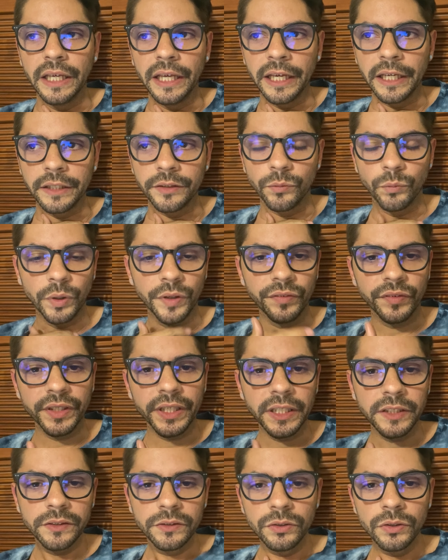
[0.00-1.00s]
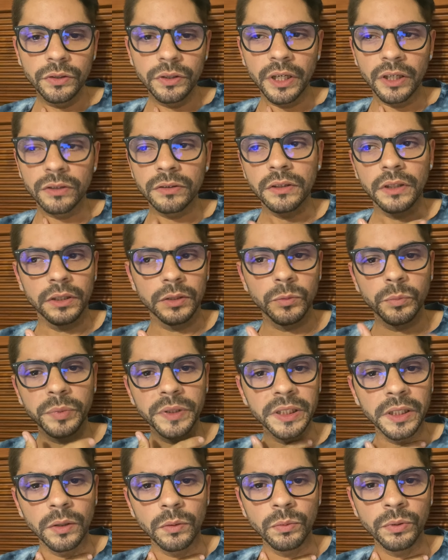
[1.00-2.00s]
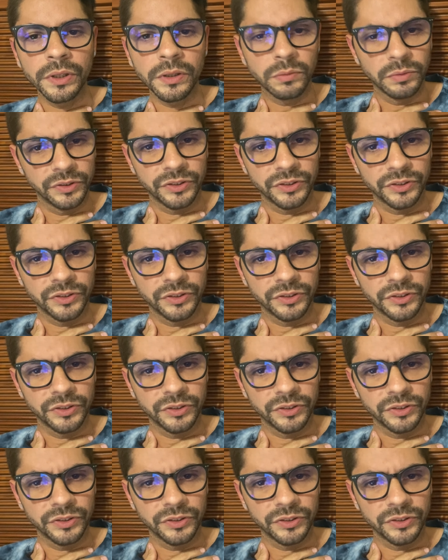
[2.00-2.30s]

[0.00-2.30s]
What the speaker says: And one day I took a clonopin at work,